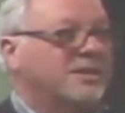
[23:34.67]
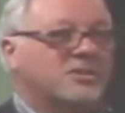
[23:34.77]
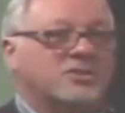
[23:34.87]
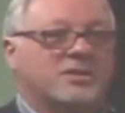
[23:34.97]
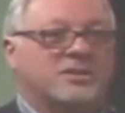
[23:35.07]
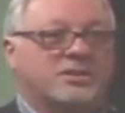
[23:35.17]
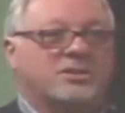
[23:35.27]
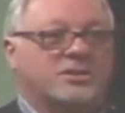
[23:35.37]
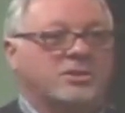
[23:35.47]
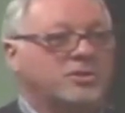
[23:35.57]
It's,
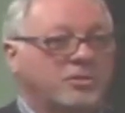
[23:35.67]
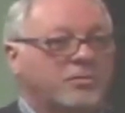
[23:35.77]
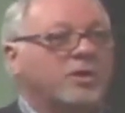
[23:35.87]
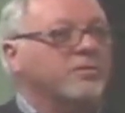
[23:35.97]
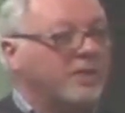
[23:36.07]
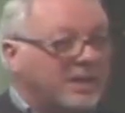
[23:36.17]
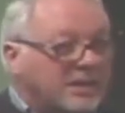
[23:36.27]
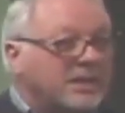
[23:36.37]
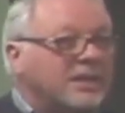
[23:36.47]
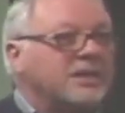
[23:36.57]
you know, you've heard of
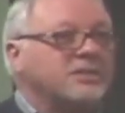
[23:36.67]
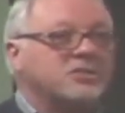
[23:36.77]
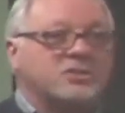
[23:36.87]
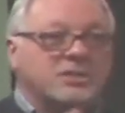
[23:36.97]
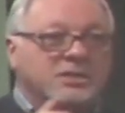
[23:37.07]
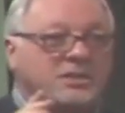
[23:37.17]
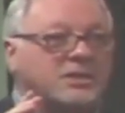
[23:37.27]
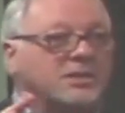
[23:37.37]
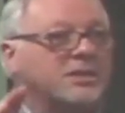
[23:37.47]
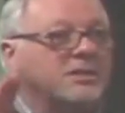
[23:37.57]

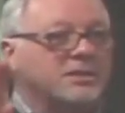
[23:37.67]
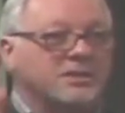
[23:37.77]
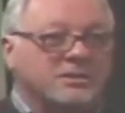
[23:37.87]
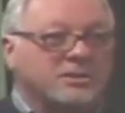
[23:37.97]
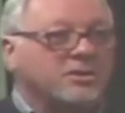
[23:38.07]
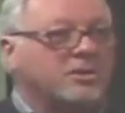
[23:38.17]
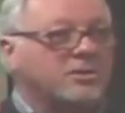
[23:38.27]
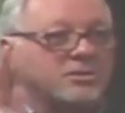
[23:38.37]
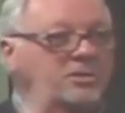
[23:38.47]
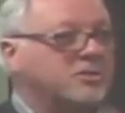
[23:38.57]
ADHD and, you know, all